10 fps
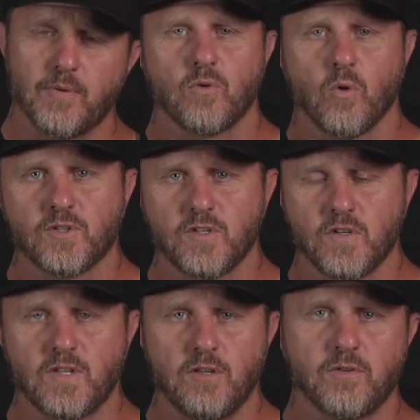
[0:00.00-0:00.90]

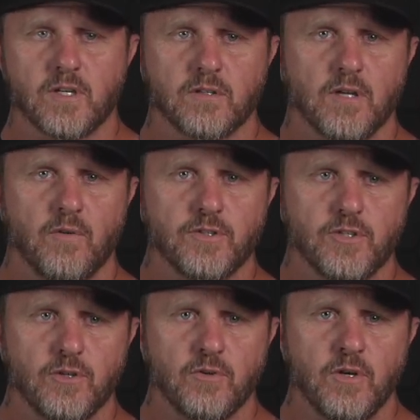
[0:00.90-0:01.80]
courses that you can go
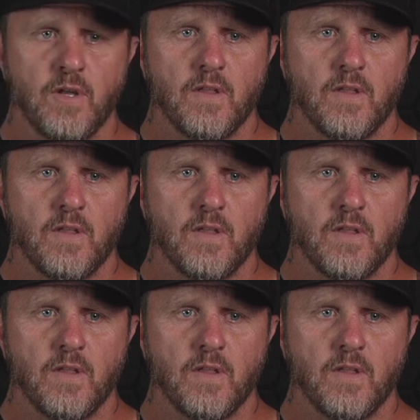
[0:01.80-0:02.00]
into.